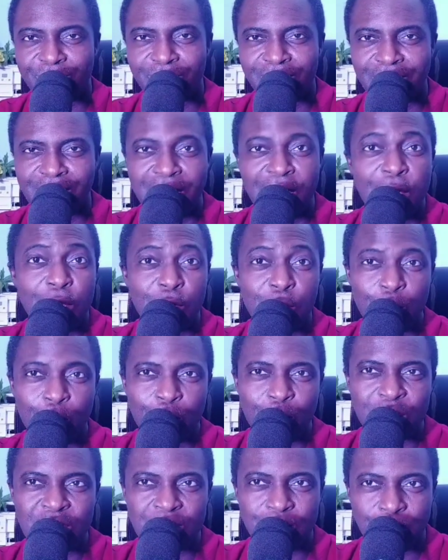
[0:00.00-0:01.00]
you
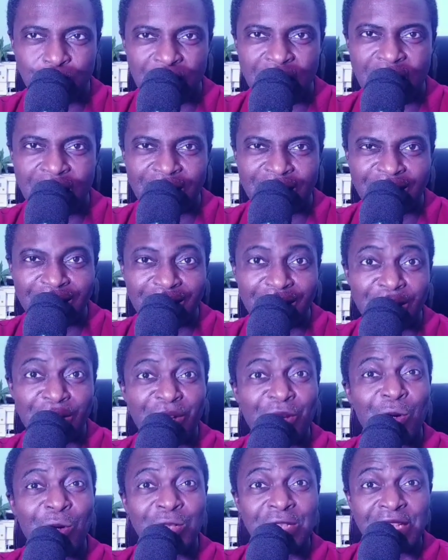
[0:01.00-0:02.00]
must play
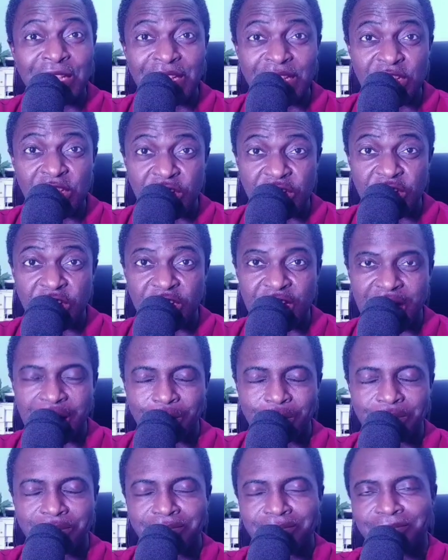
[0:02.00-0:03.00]
on key C sharp.
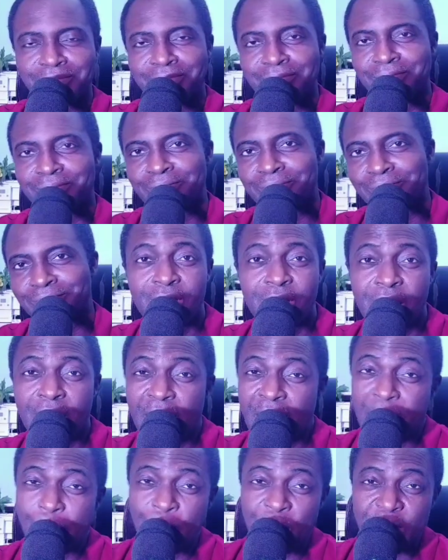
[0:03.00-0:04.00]
A
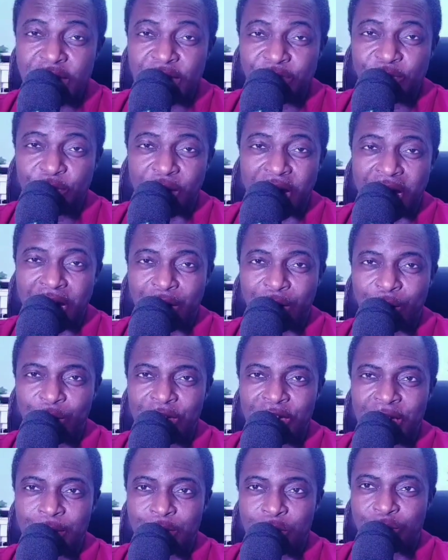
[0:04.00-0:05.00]
beautiful
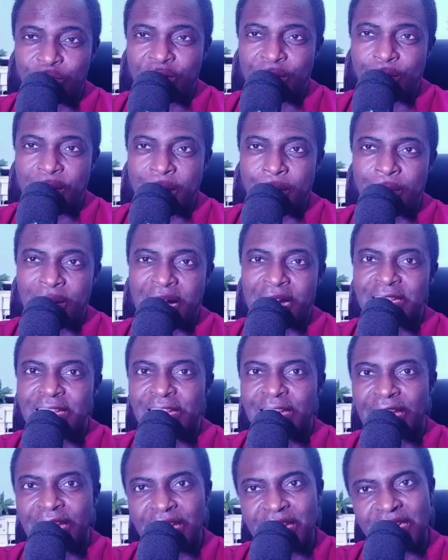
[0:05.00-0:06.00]
acronym to remember the
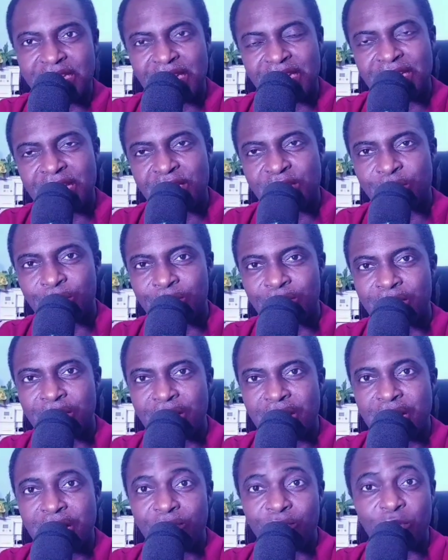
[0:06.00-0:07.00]
key signature
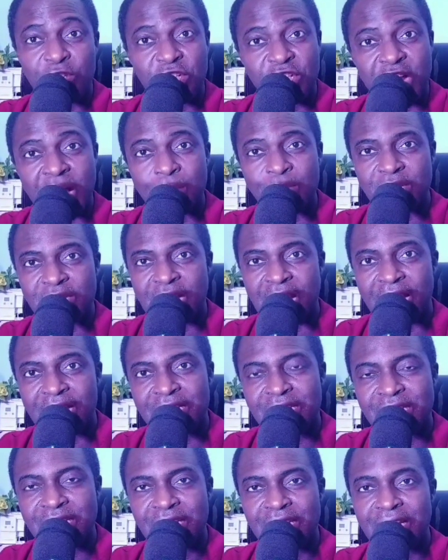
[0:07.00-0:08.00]
for sharp signs
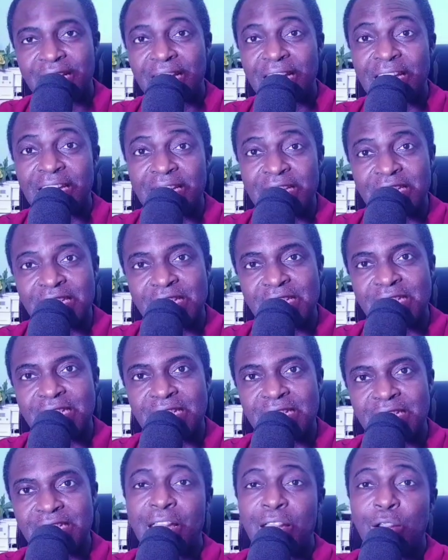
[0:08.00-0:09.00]
is
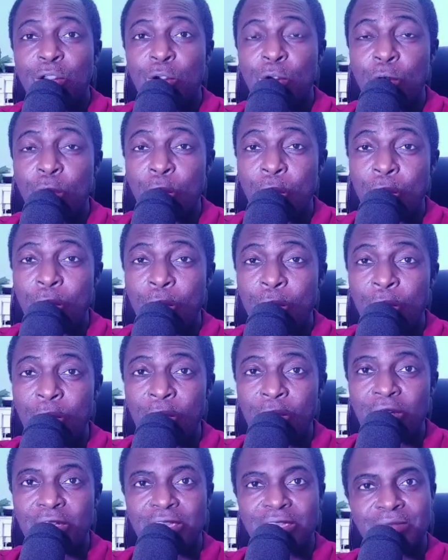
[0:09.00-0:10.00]
go,
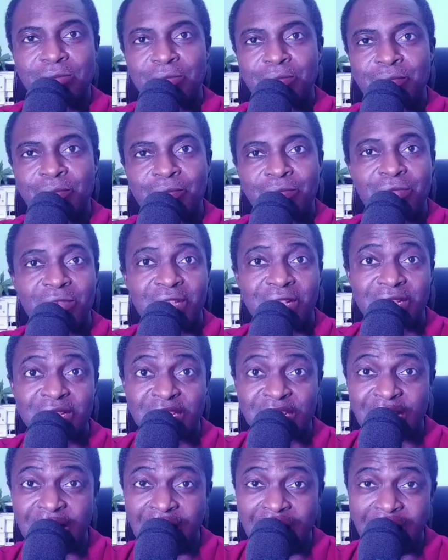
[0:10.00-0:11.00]

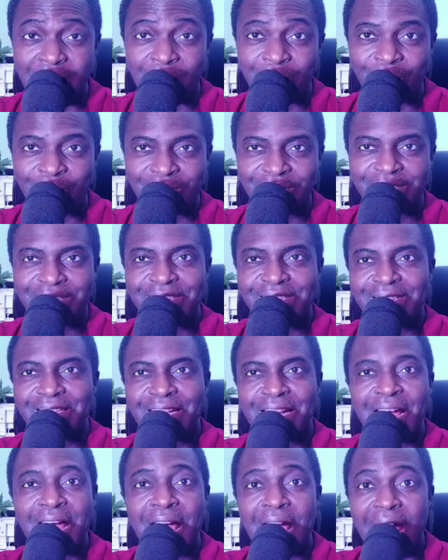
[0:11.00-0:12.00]
down,
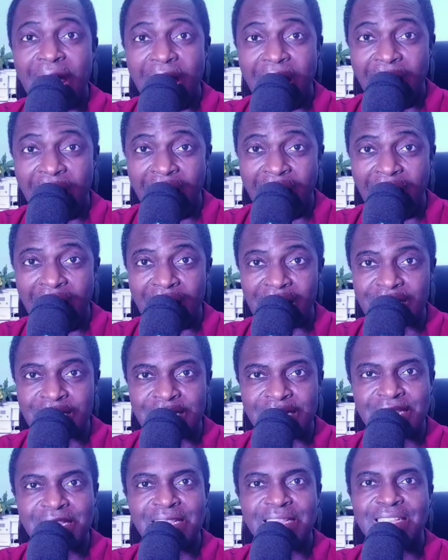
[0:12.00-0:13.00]

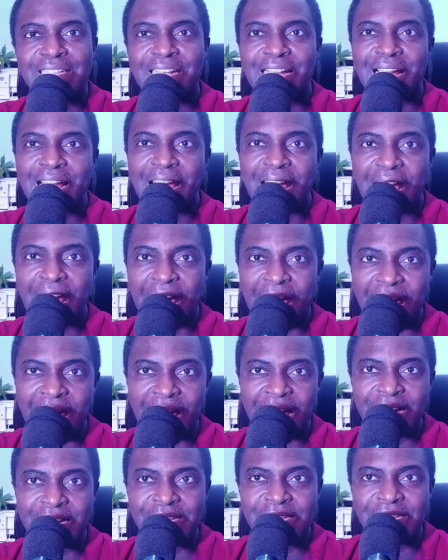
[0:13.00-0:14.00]
and end,